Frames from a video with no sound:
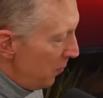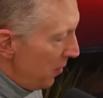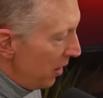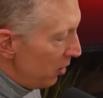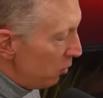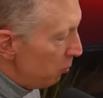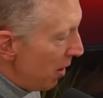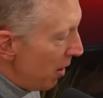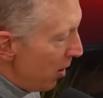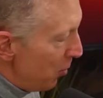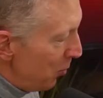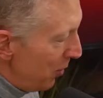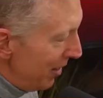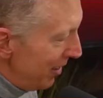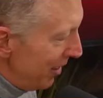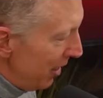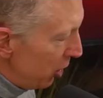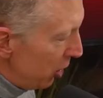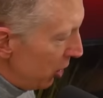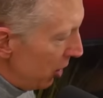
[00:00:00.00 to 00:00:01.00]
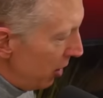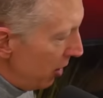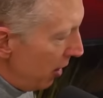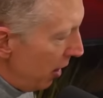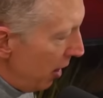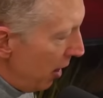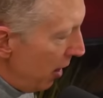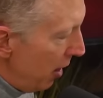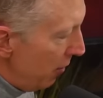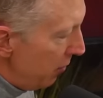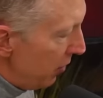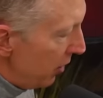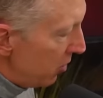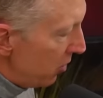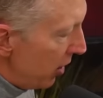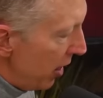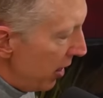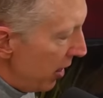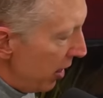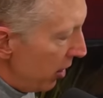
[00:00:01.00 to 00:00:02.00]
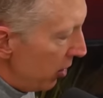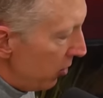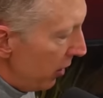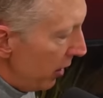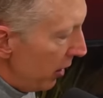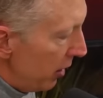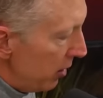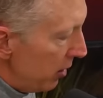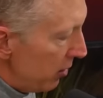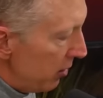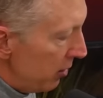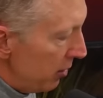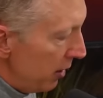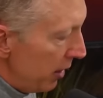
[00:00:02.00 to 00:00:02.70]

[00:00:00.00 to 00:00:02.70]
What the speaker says: is my rendition of the San Andreas